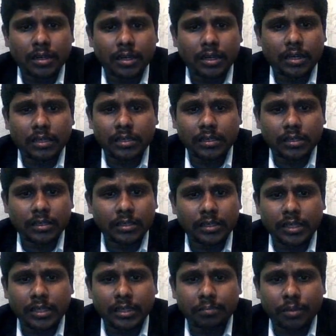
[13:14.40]
and you
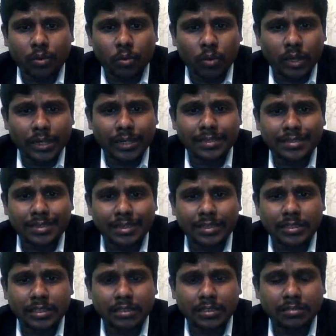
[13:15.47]
can provide the
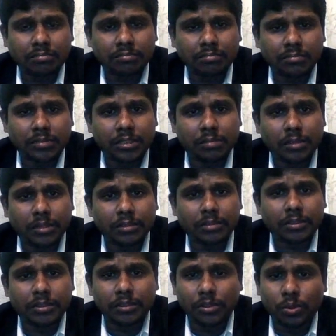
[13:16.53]
instruction, the
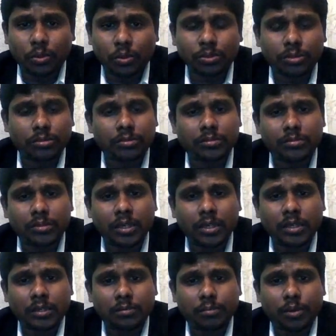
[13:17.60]
medicine dose
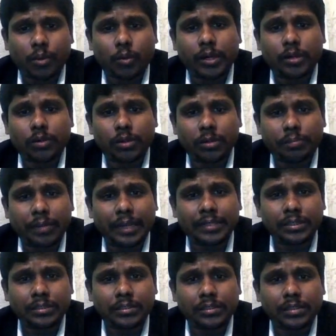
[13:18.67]
provided to the
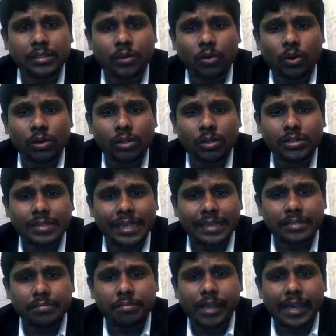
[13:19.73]
patients, that all this
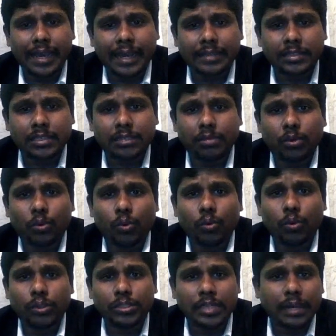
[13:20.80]
can be accessible
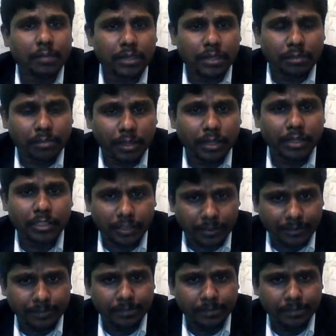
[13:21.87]
over tablet application,